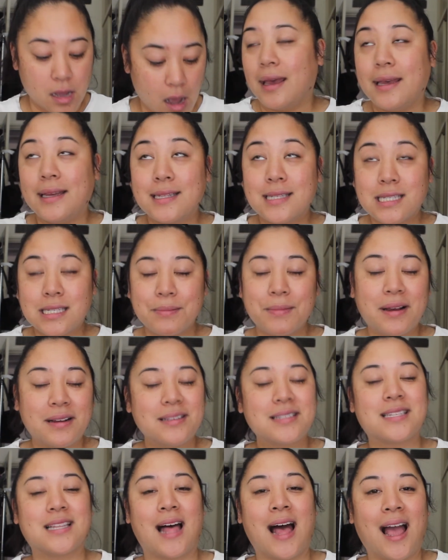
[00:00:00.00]
It
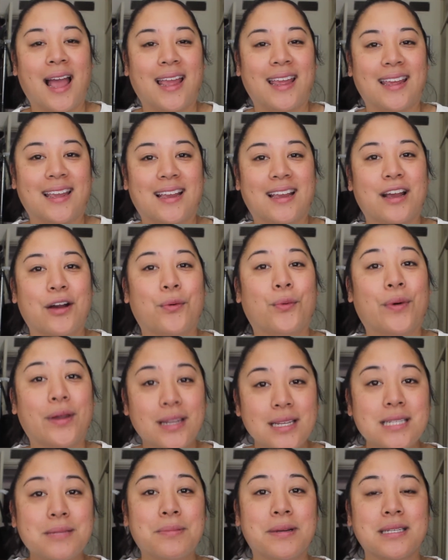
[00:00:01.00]
smells like, what
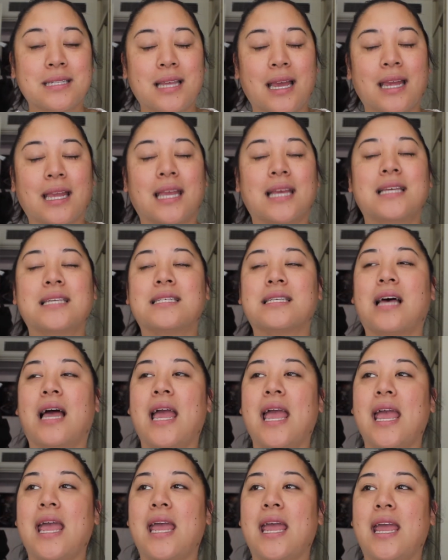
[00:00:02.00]
it smells like is
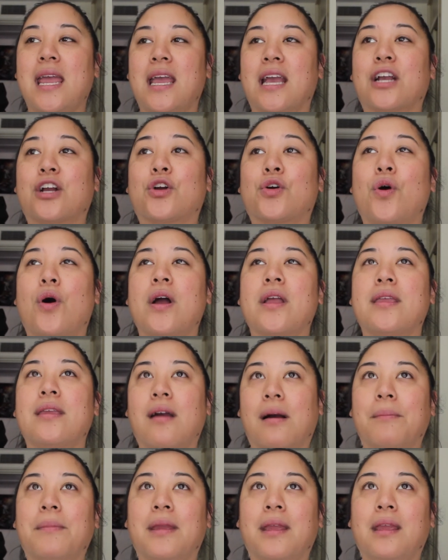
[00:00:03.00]
a
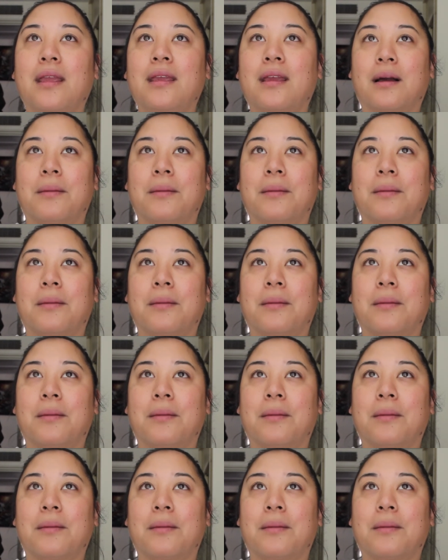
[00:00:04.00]
yummy,